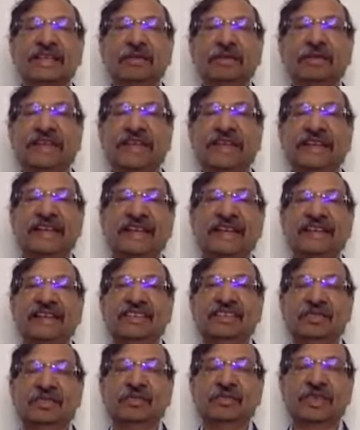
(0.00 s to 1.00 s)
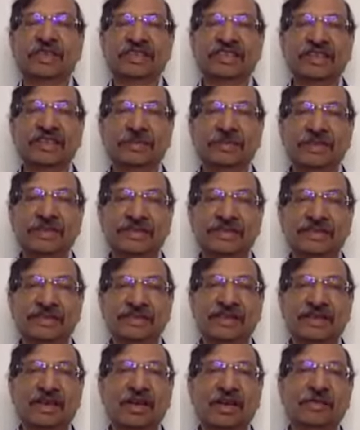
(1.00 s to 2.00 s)
there'll be 10 ideas on product capital,
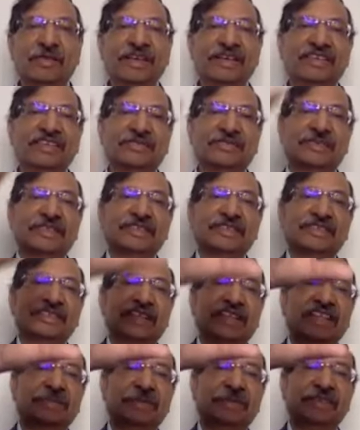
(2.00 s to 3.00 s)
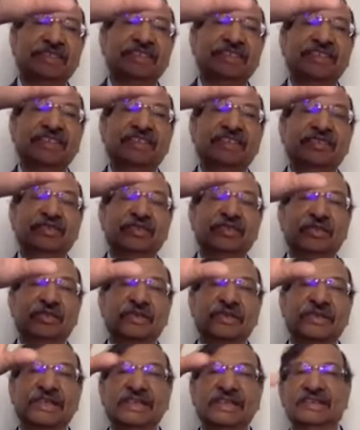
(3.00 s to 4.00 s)
how my customer experience screen should
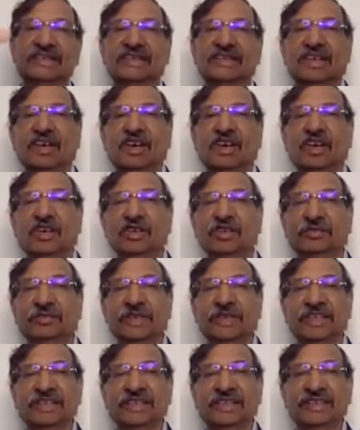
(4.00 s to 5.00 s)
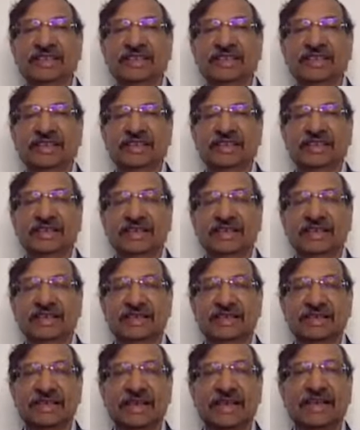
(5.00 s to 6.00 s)
look like, how my
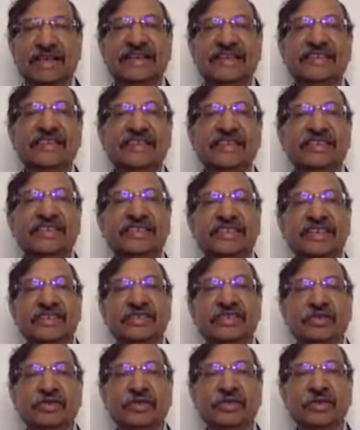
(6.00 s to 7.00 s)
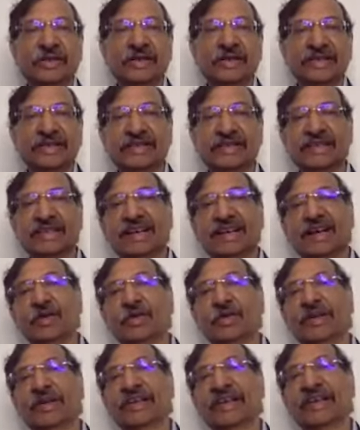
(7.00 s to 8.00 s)
analytics screen should look like,
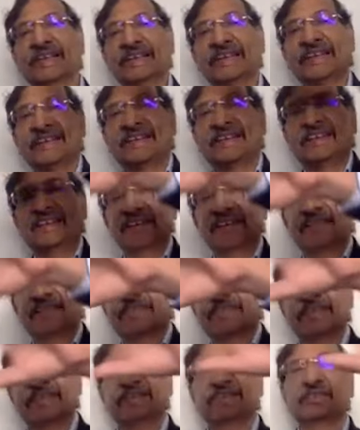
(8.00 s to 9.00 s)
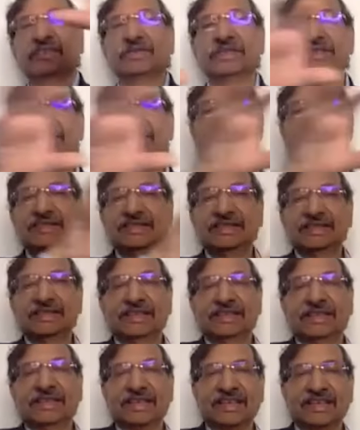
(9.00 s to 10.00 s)
how do I connect analytics screen to the
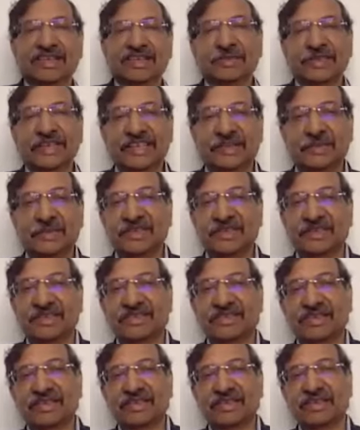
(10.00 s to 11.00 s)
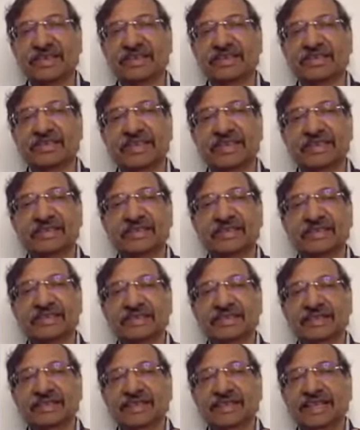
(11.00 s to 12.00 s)
customer experience
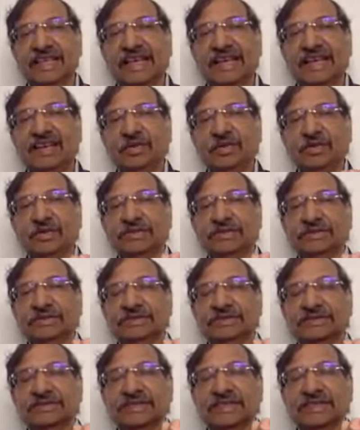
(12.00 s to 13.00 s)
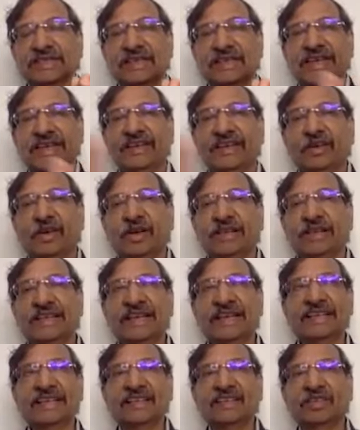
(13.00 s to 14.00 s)
screens. I need to create all
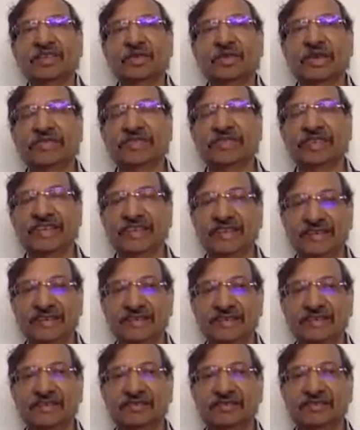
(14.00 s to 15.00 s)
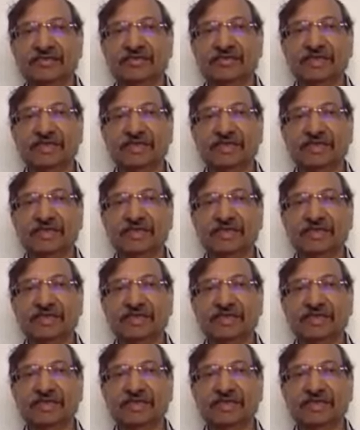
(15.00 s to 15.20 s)
the ideas into affinity.